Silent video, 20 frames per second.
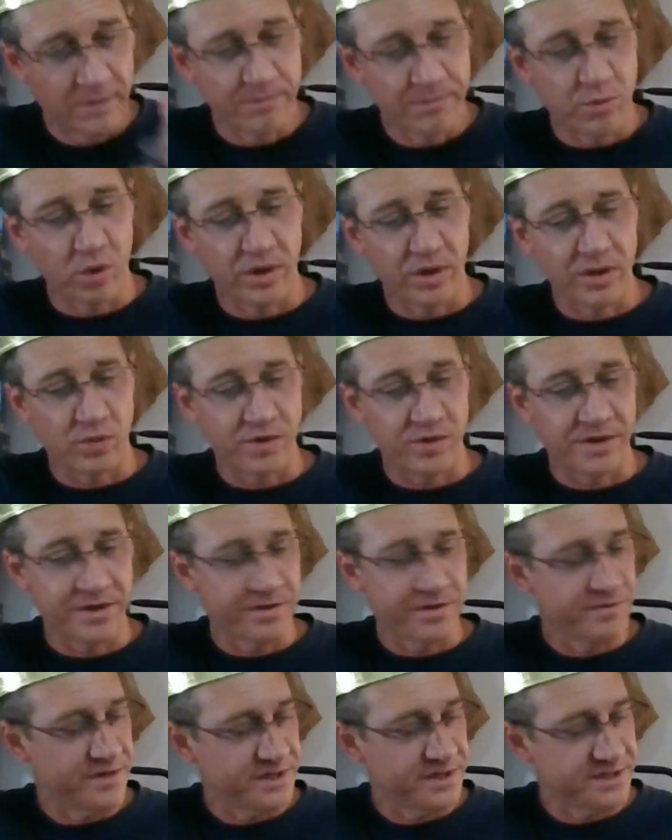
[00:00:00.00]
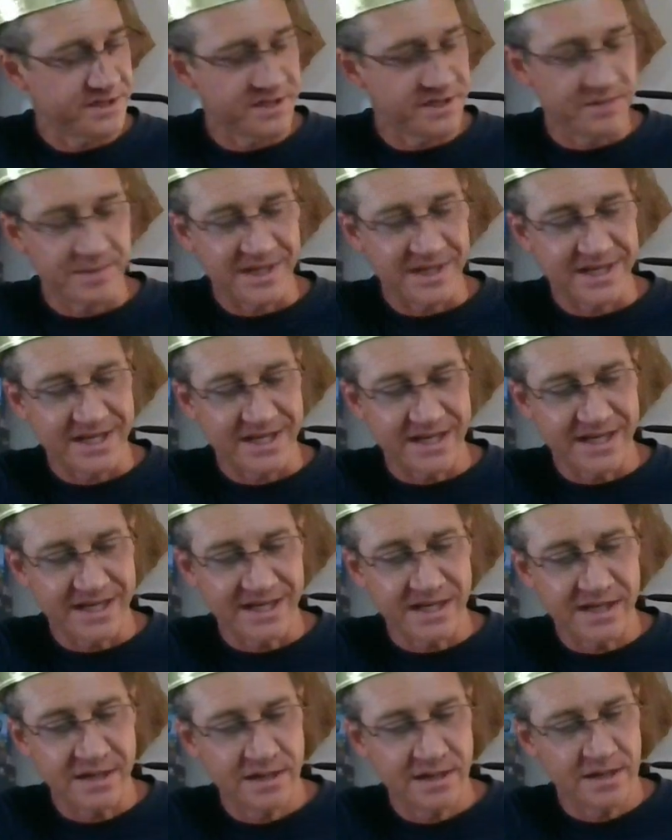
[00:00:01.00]
0.13
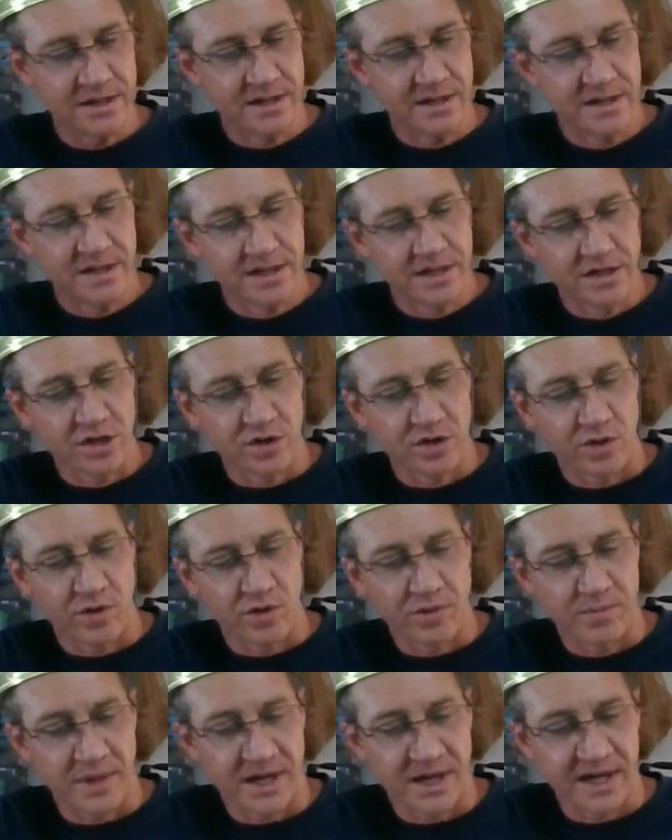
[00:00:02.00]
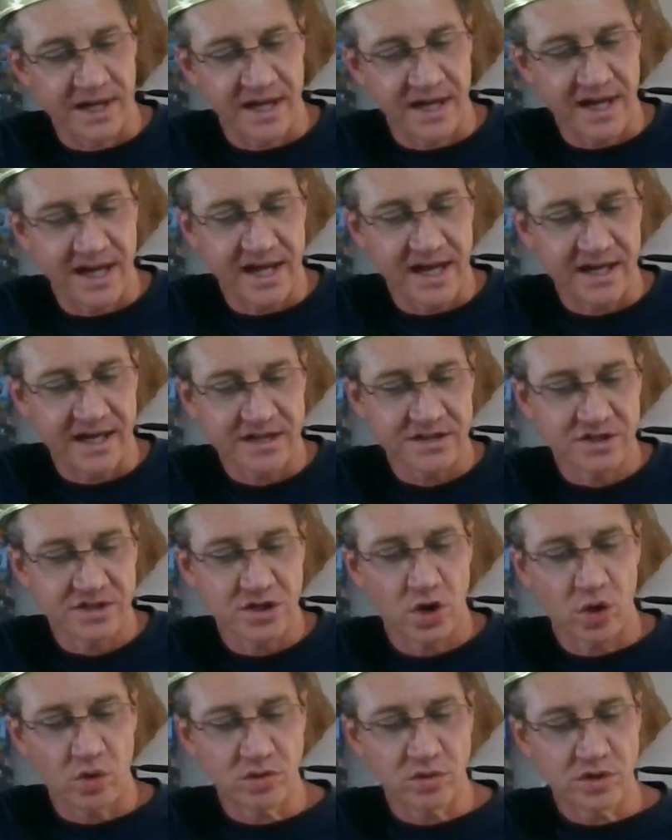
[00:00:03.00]
CBD, grown by X
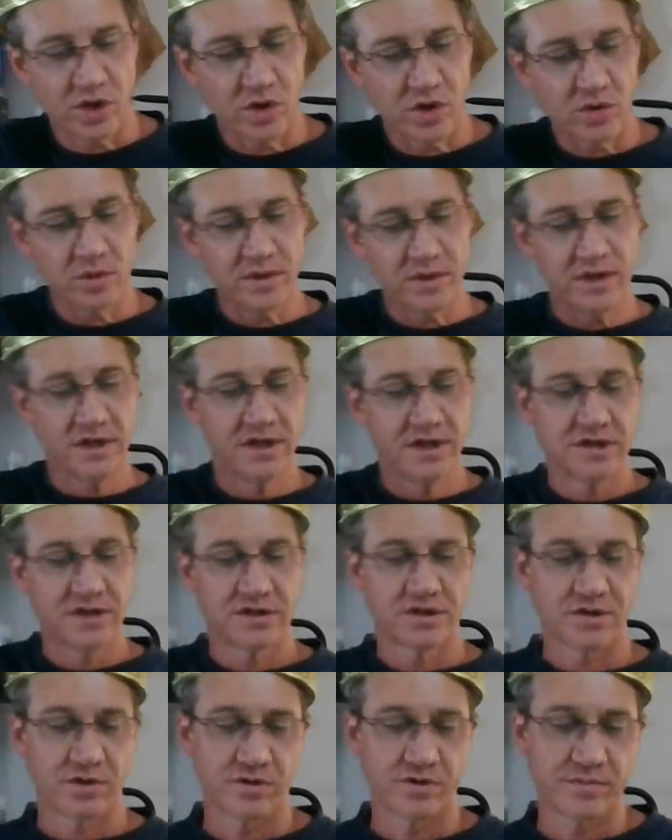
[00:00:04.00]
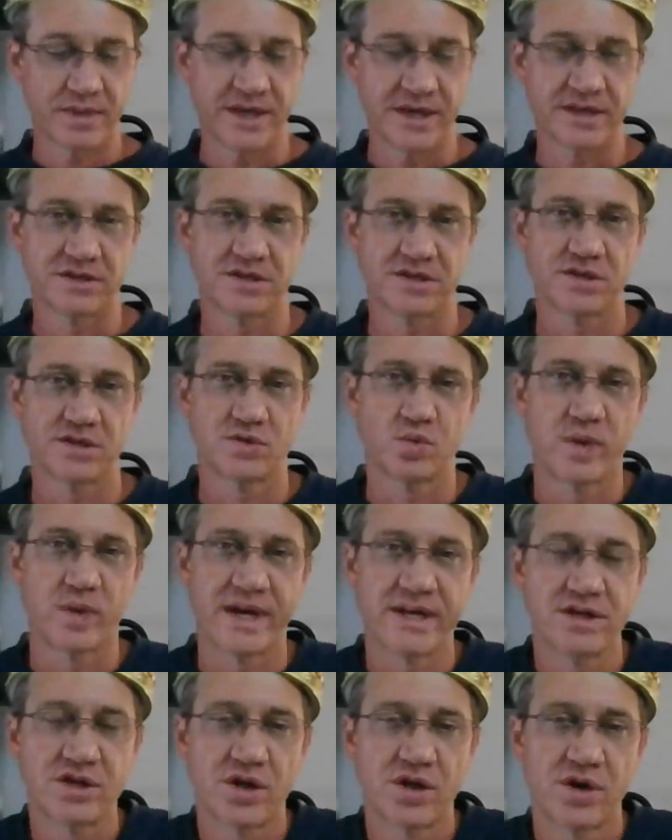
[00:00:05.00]
Colo, sold by
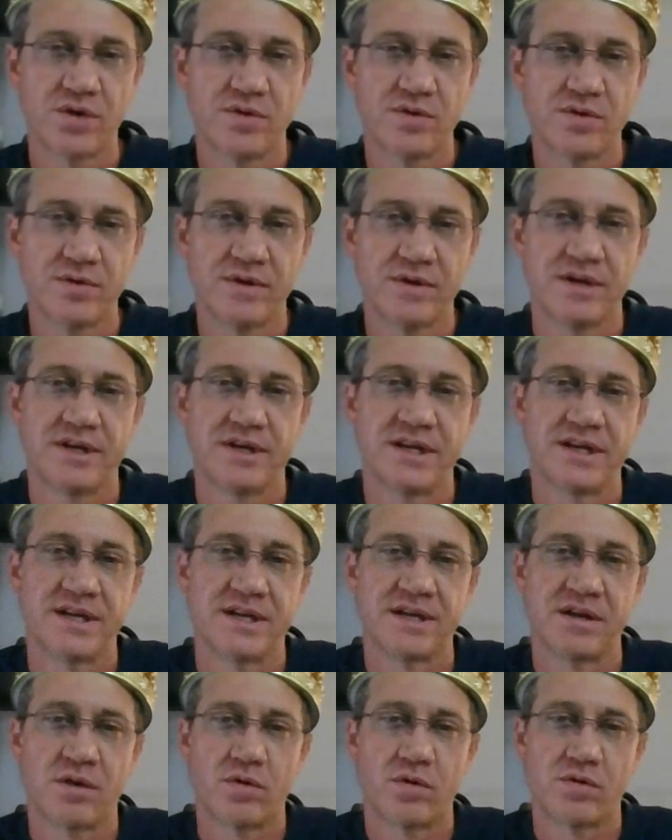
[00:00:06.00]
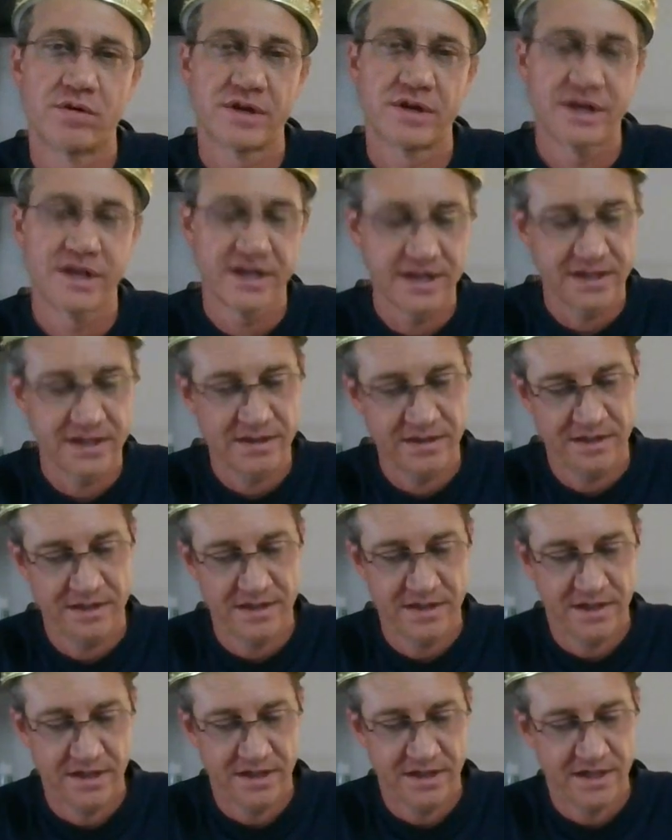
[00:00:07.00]
Swedco in Oregon,
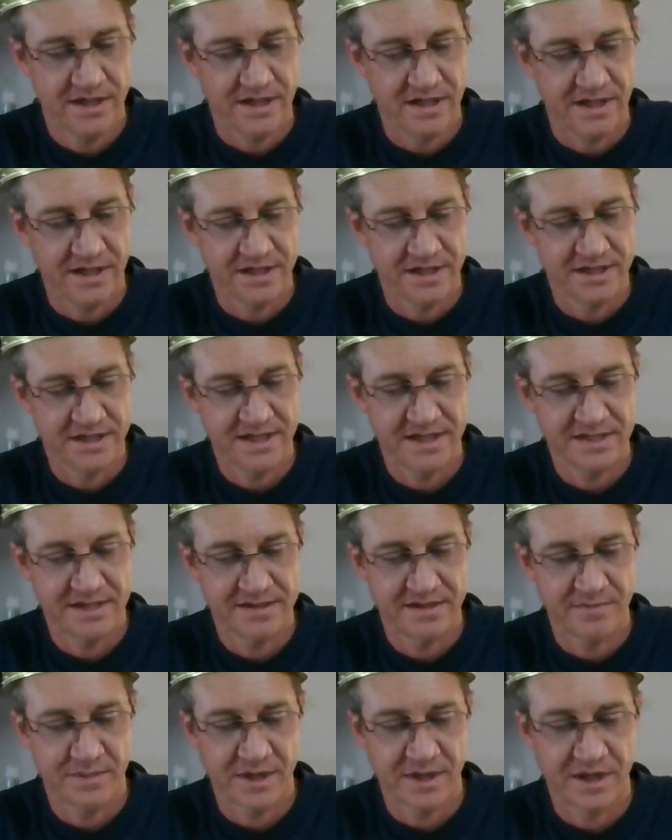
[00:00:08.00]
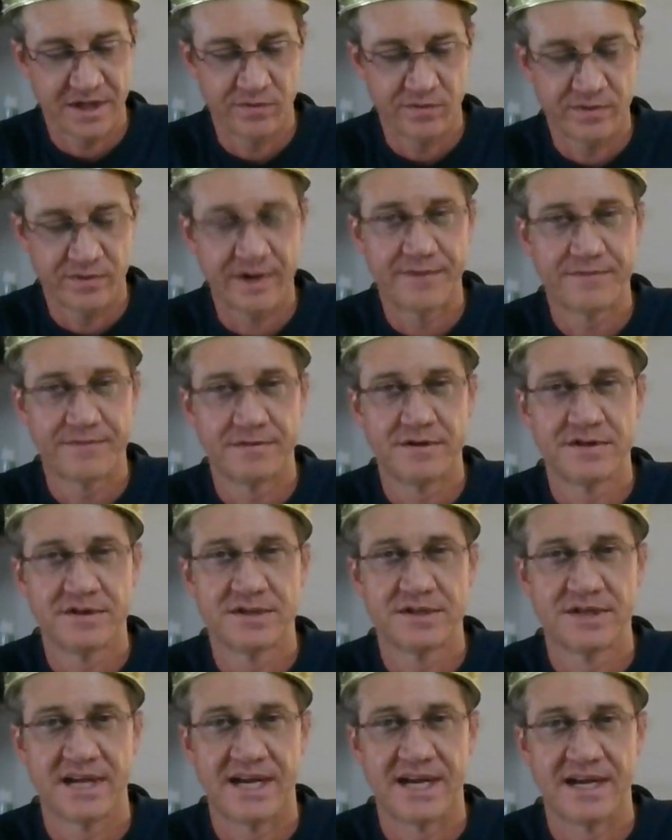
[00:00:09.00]
and tested by
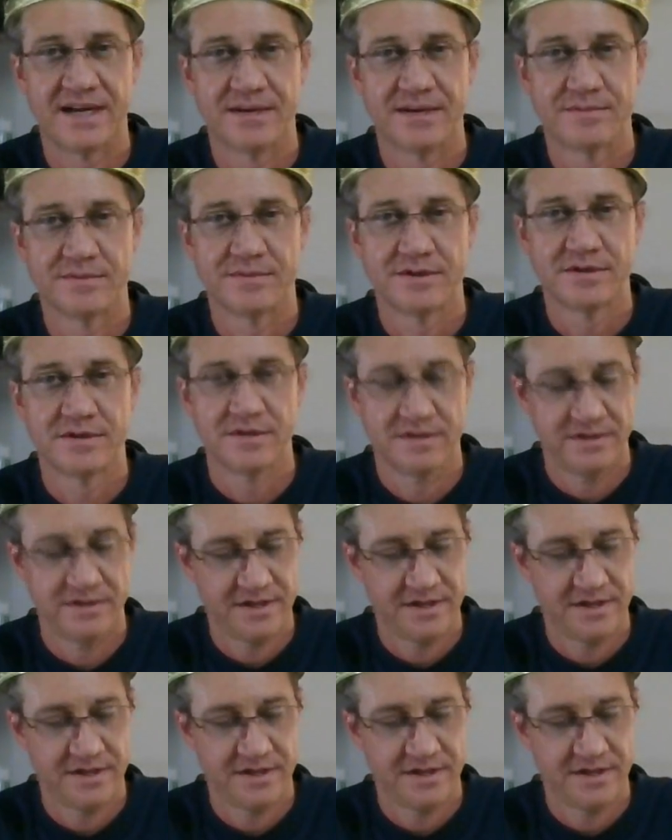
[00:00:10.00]
Reference Labs.